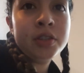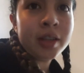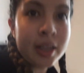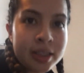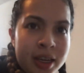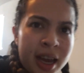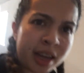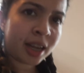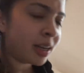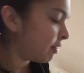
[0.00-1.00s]
too lazy
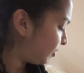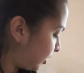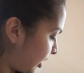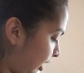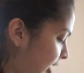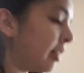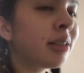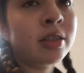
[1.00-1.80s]
and I didn't feel like it.